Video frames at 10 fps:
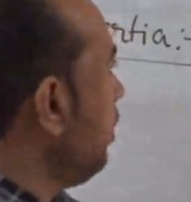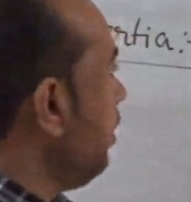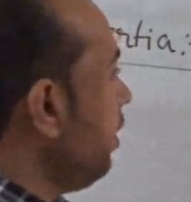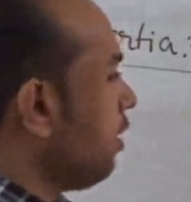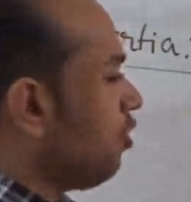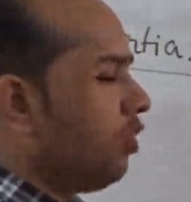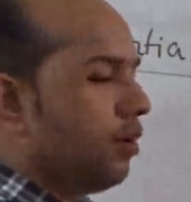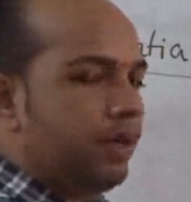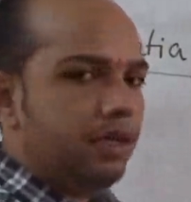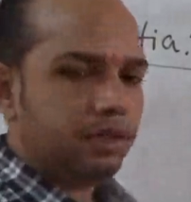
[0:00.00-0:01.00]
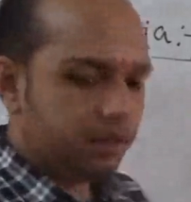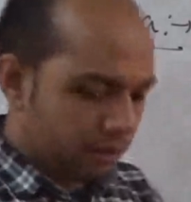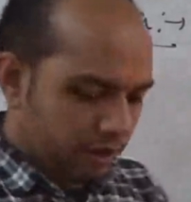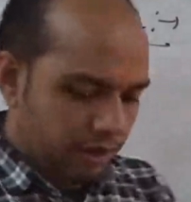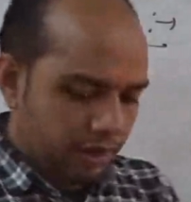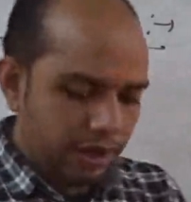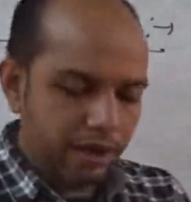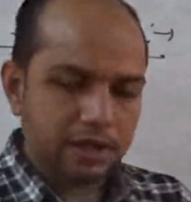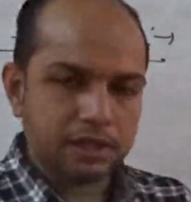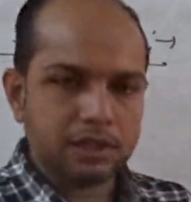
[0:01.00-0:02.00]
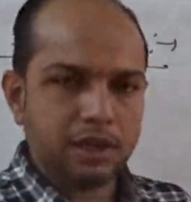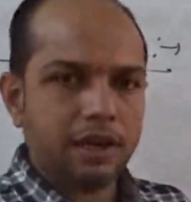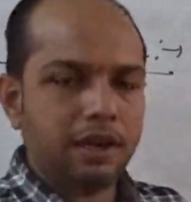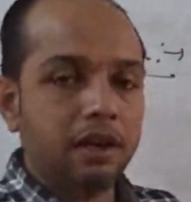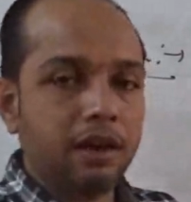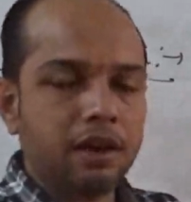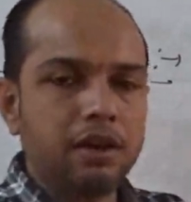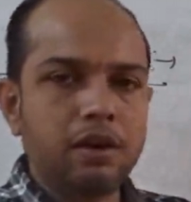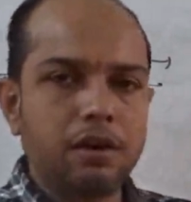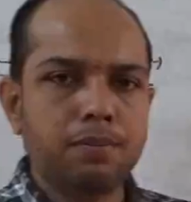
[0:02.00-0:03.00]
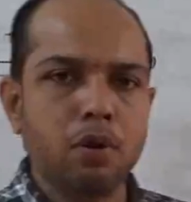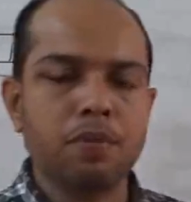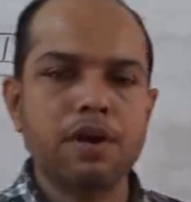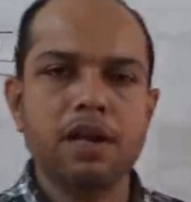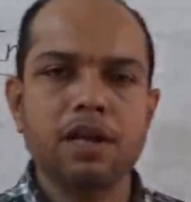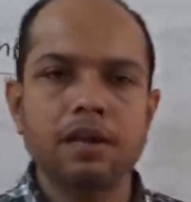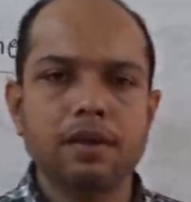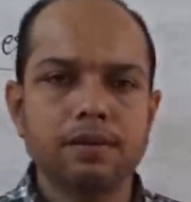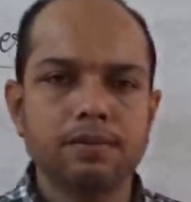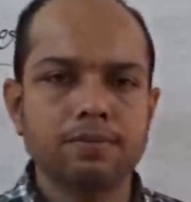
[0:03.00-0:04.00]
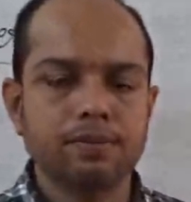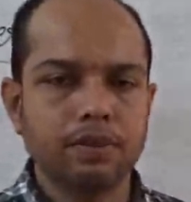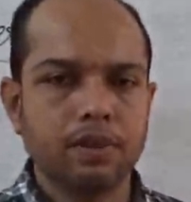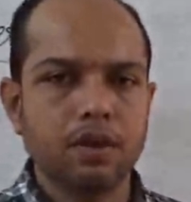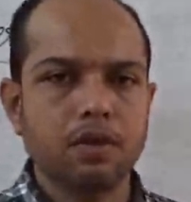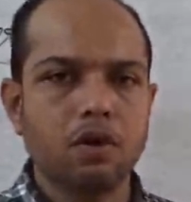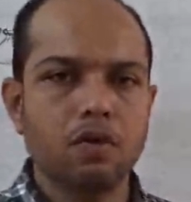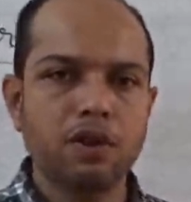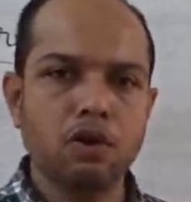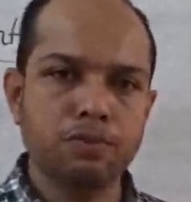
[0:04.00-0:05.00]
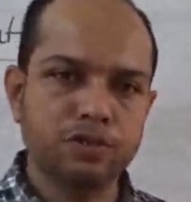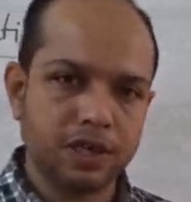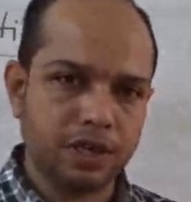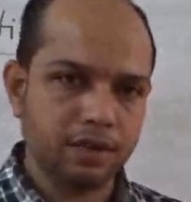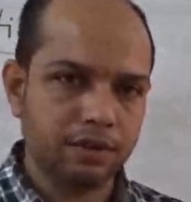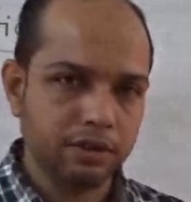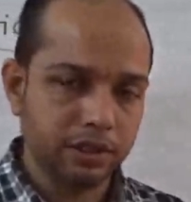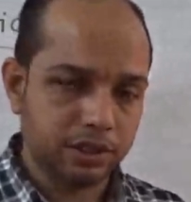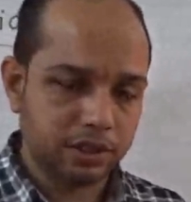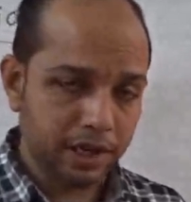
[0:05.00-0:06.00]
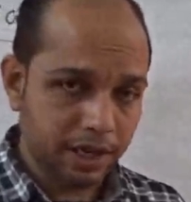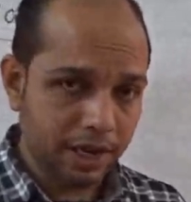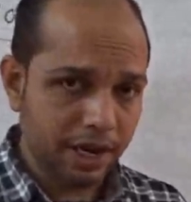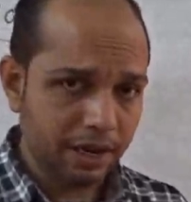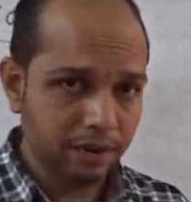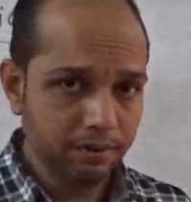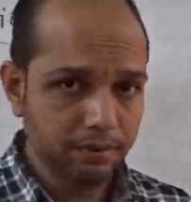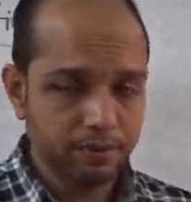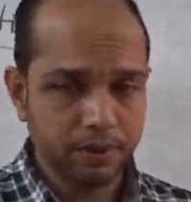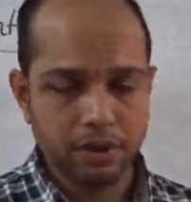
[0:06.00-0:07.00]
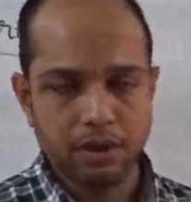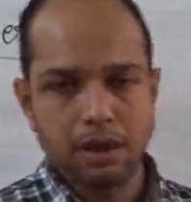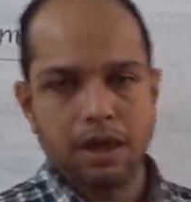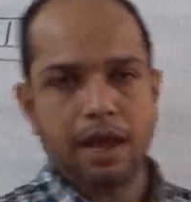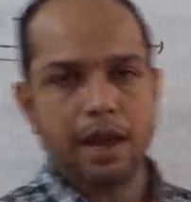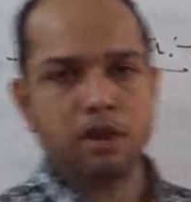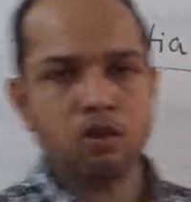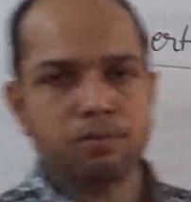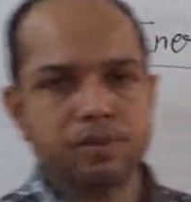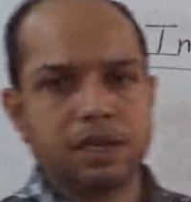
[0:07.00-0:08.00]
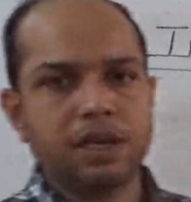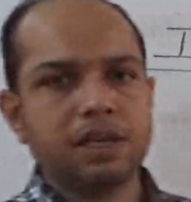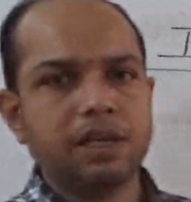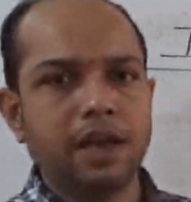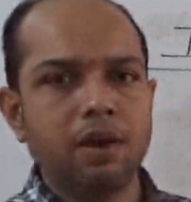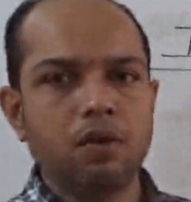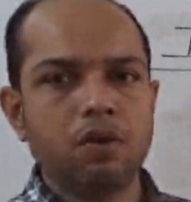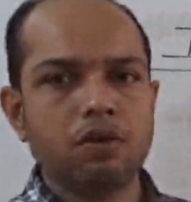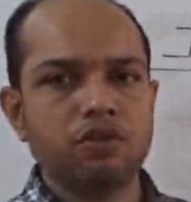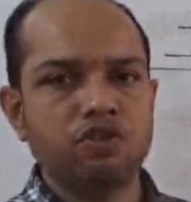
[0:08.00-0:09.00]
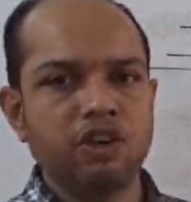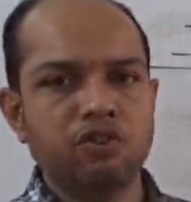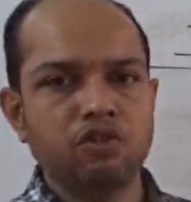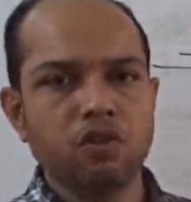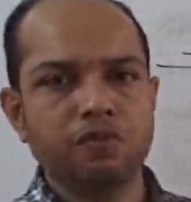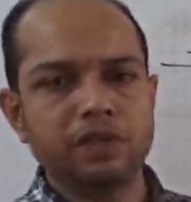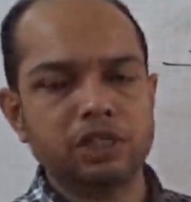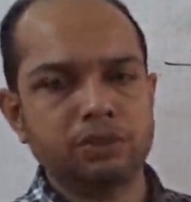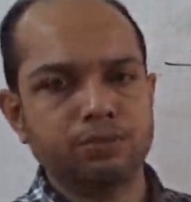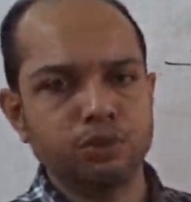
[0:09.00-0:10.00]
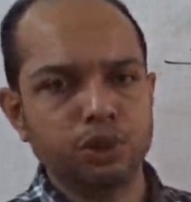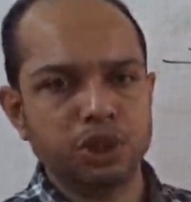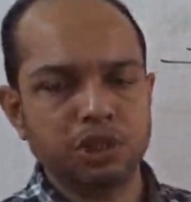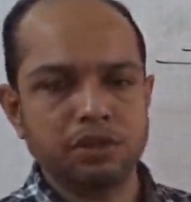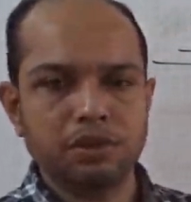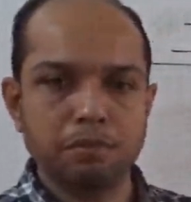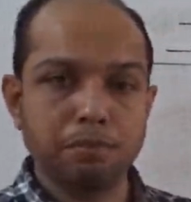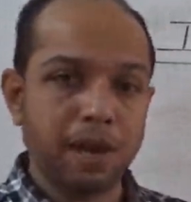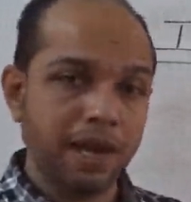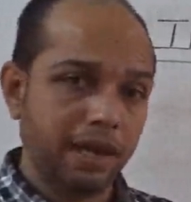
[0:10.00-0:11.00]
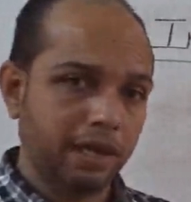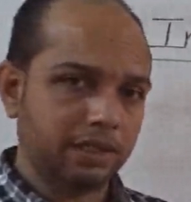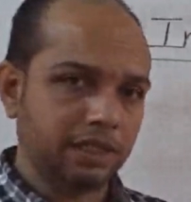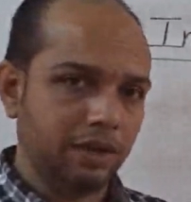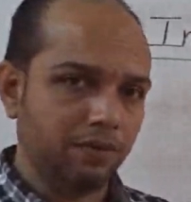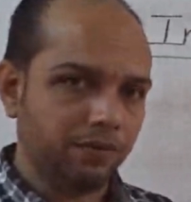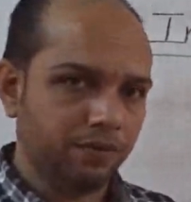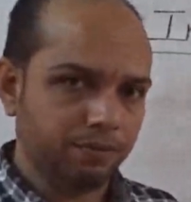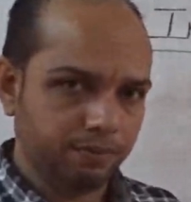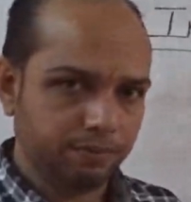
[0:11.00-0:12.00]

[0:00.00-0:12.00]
Inertia means it is an inherent property of an object. This states that any object cannot change of its position by itself.